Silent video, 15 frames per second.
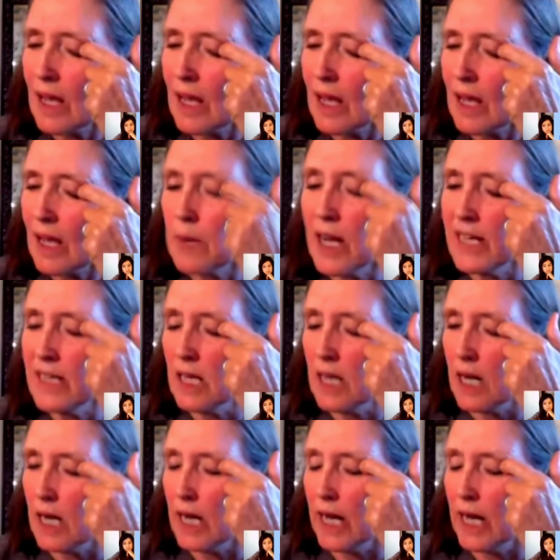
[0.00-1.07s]
behind
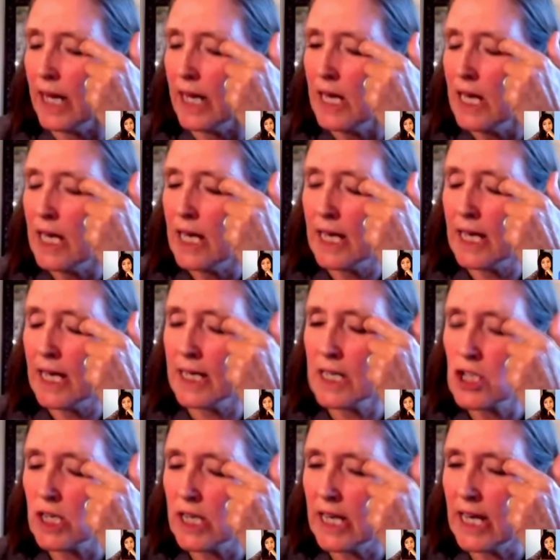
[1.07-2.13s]
the eye. It
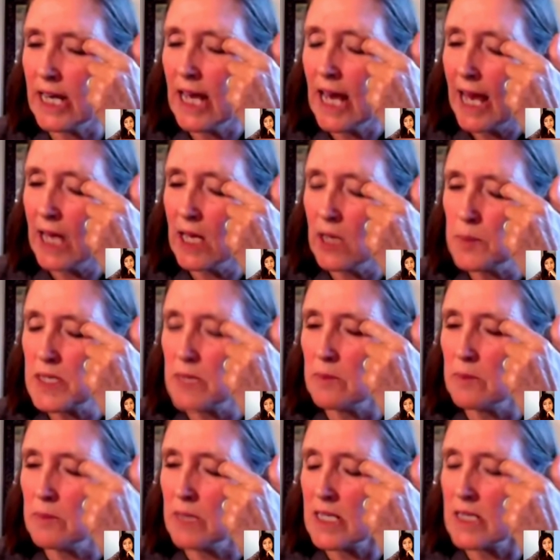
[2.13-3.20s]
actually helps
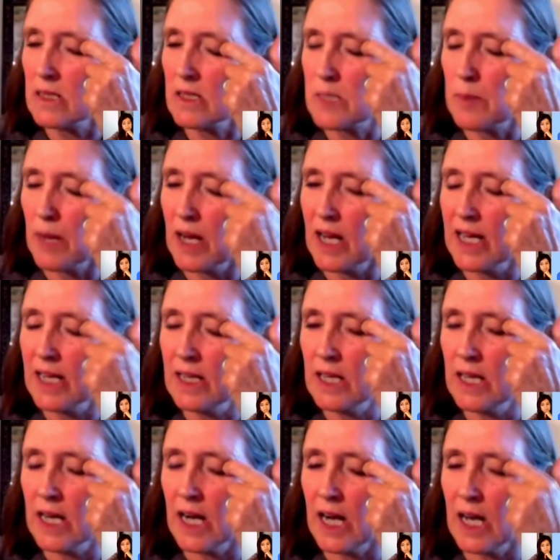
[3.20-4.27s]
the muscles behind
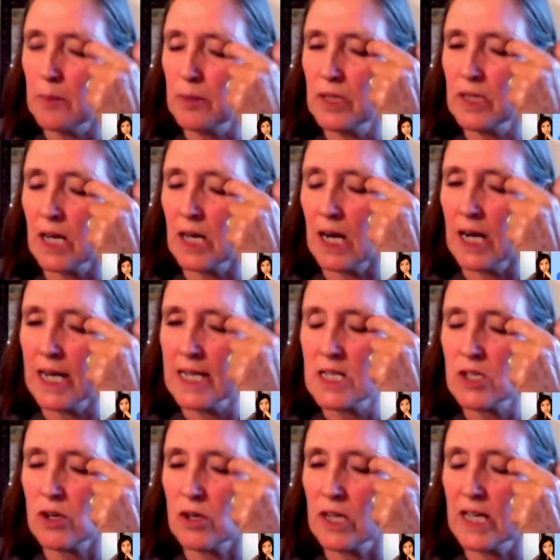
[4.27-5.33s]
the eye put the eye
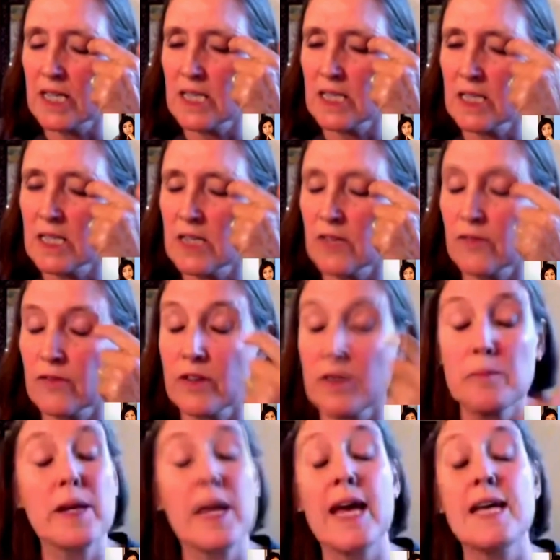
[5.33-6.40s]
socket in a
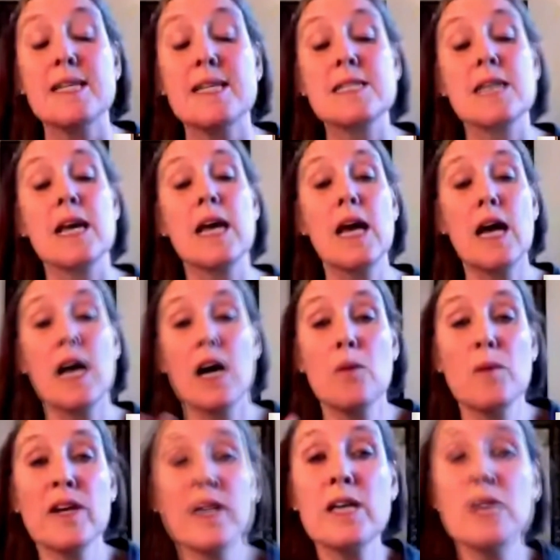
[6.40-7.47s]
different place.
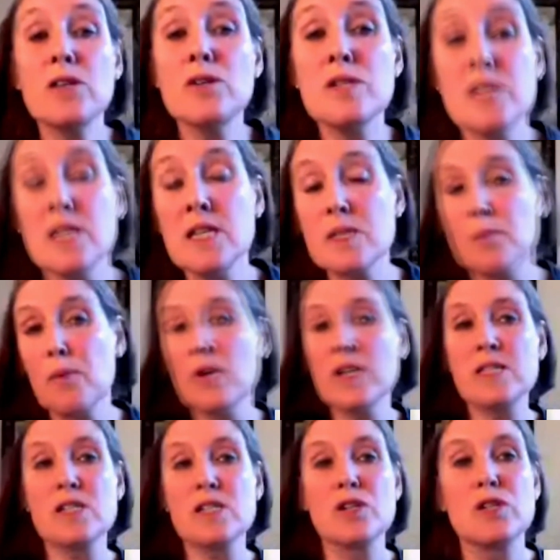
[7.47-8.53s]
And when I use these
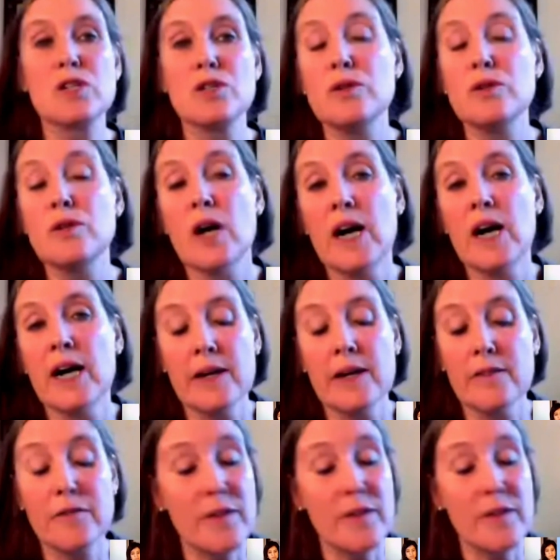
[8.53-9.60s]
points to do
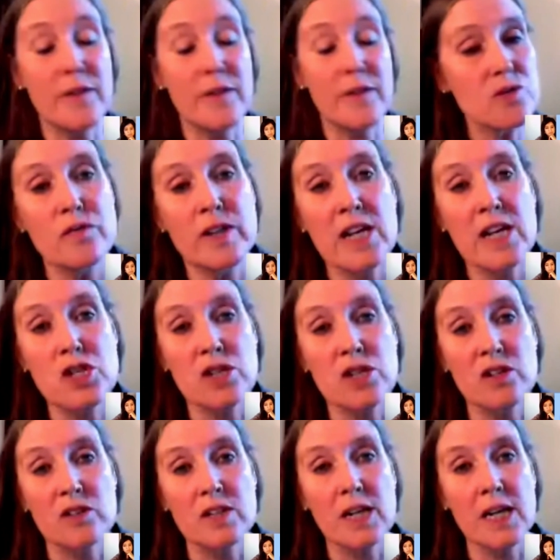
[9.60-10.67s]
face
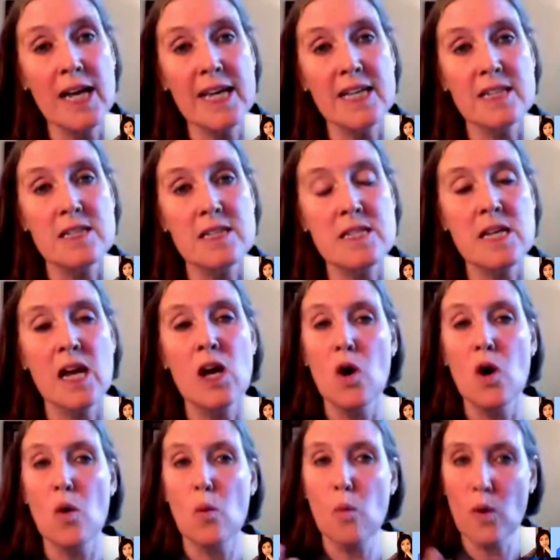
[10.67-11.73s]
rejuvenation on clients,
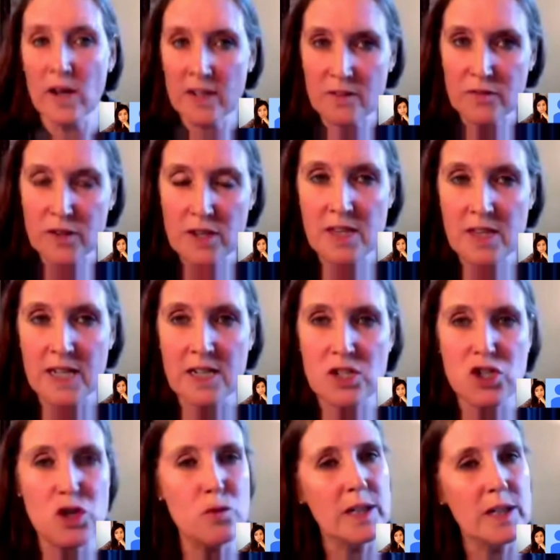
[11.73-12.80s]
one of the
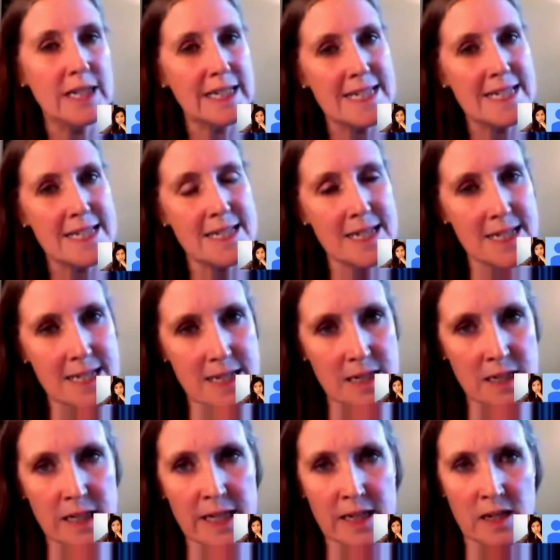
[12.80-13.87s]
things you will
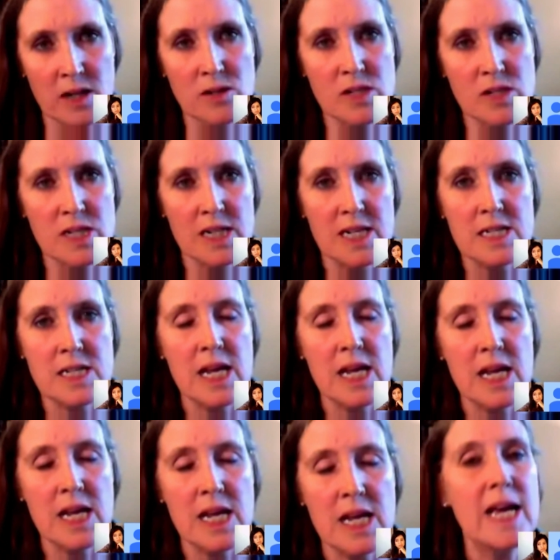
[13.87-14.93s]
consistently notice
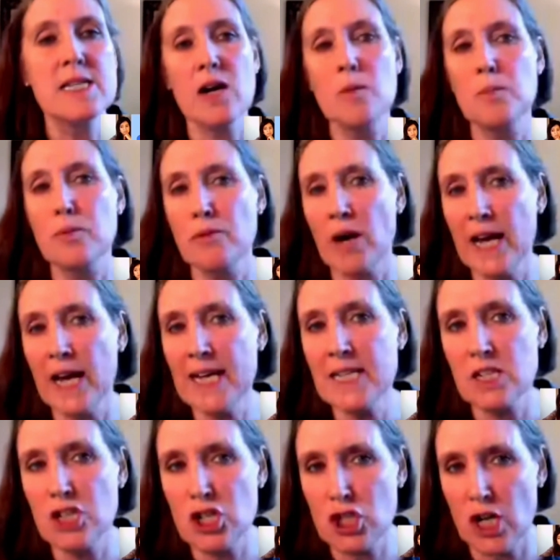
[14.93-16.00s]
is how
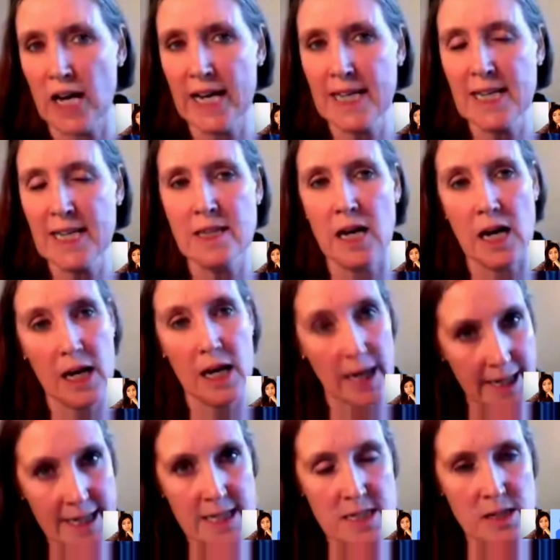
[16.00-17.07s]
bright and shiny the
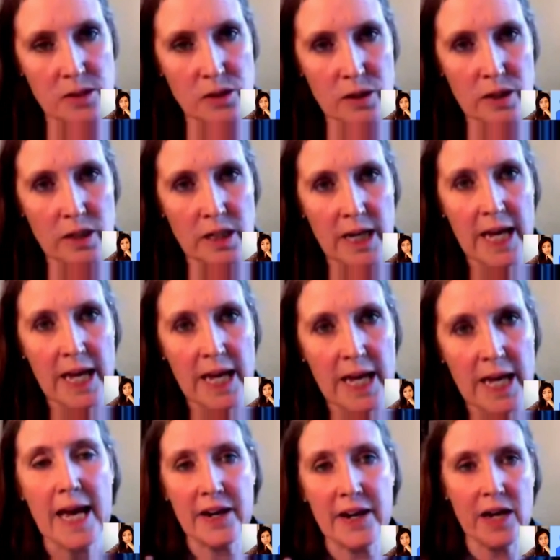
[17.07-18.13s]
eyes look
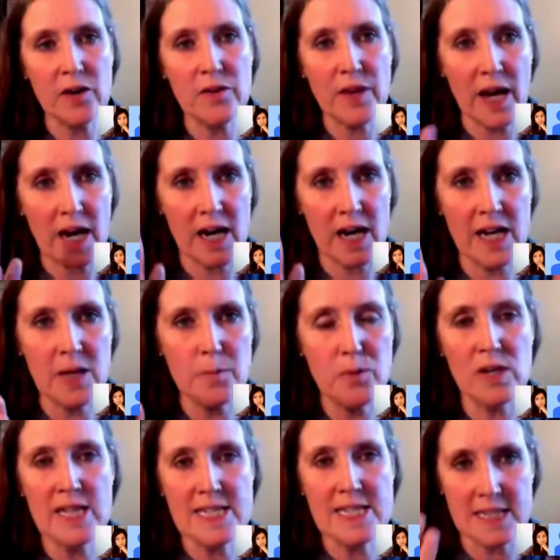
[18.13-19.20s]
and how the
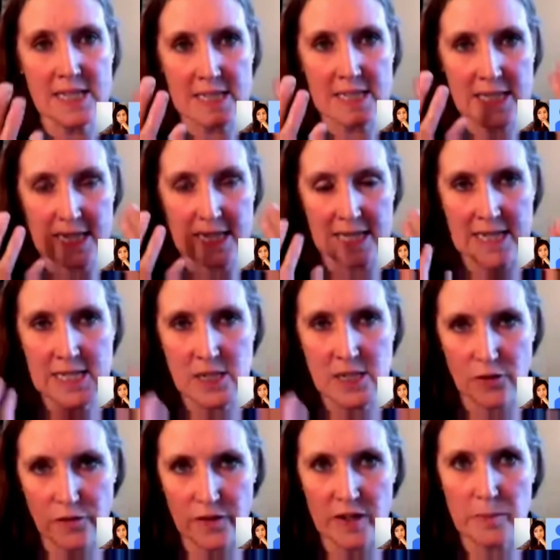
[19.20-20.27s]
eyeball is in a
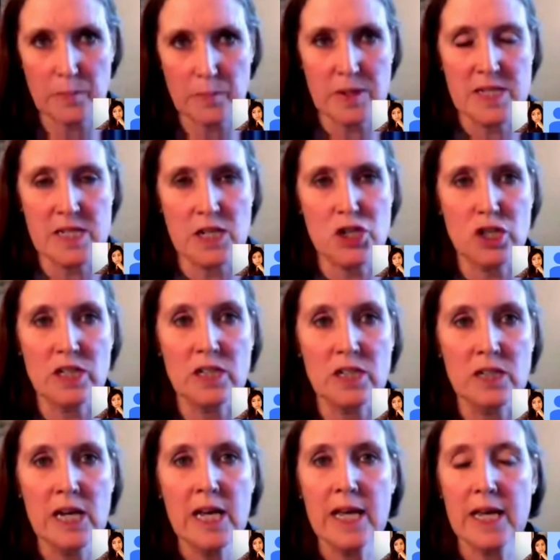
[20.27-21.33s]
different position.
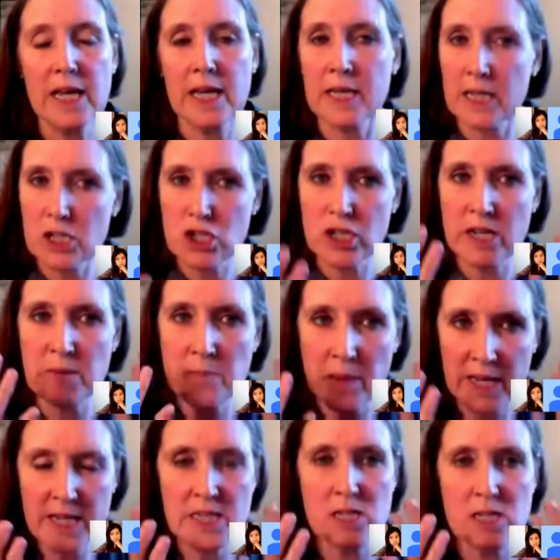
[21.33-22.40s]
It actually
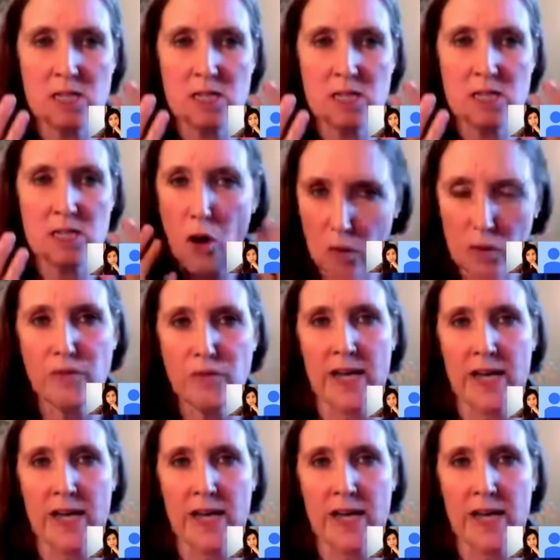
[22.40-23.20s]
makes the whole